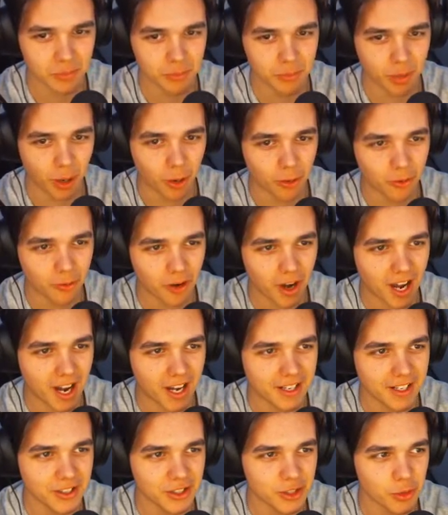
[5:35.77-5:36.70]
Boat
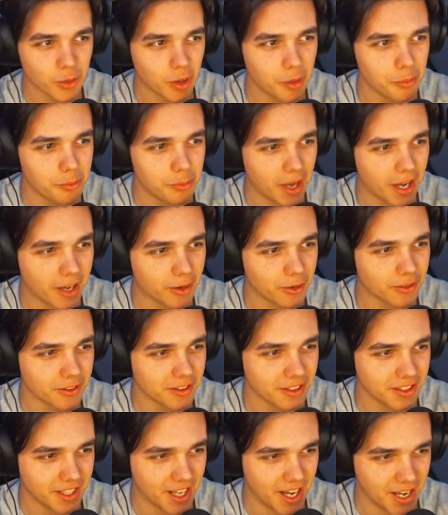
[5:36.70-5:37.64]
ride into a better
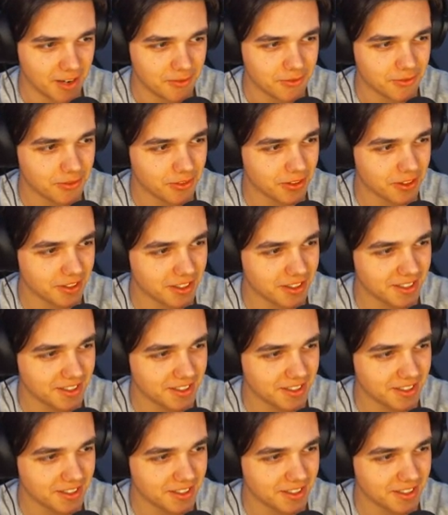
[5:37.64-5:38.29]
life.